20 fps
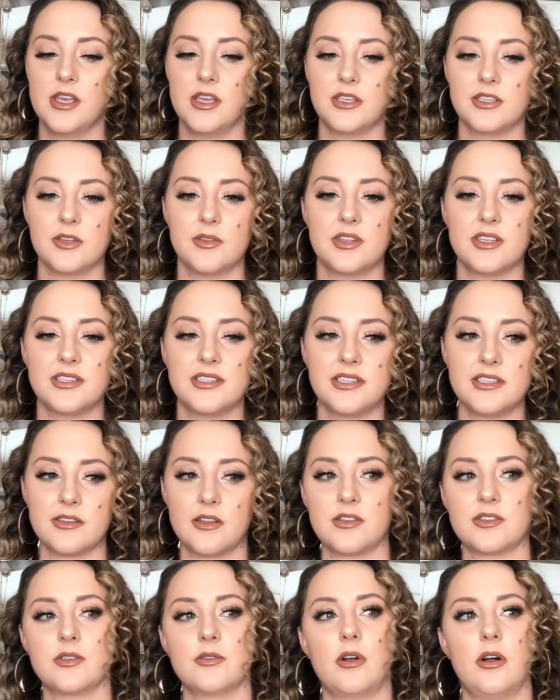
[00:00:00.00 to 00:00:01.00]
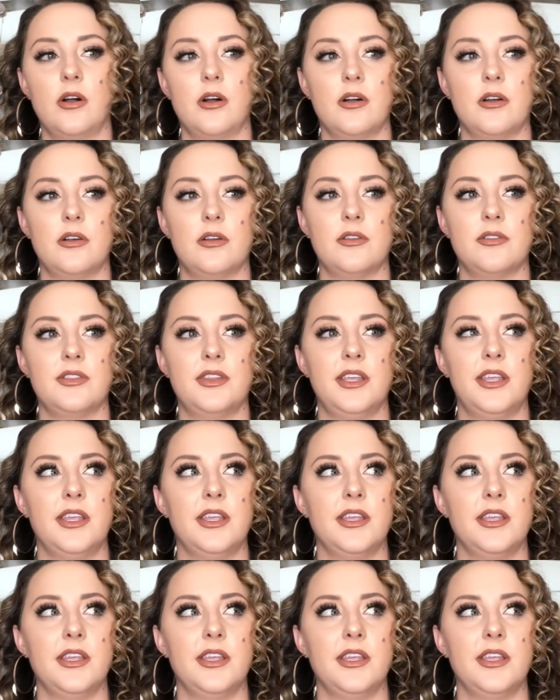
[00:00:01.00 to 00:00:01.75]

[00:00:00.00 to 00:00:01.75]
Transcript: So this is also called the